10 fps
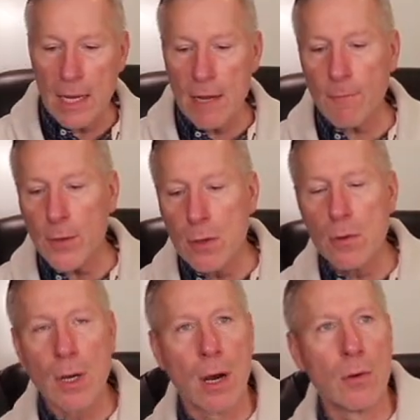If
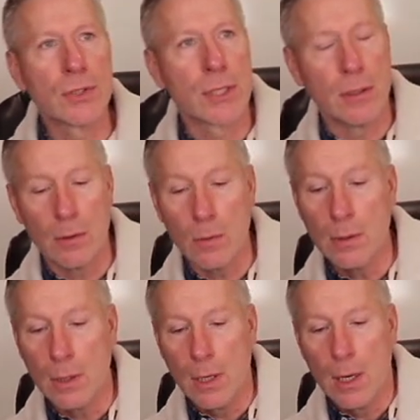you go to
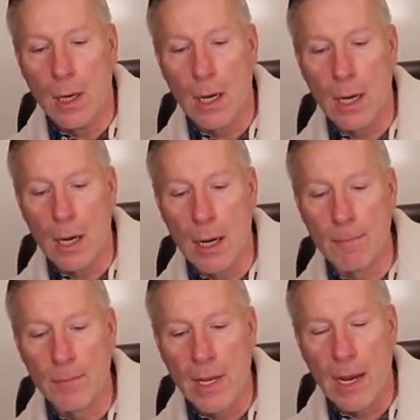
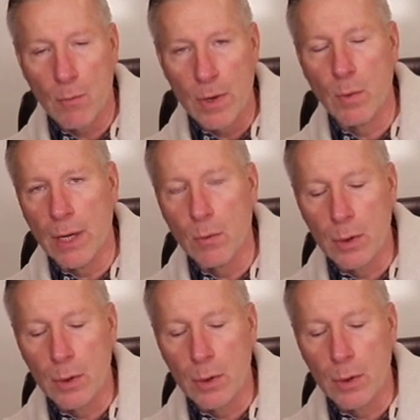um, and we will.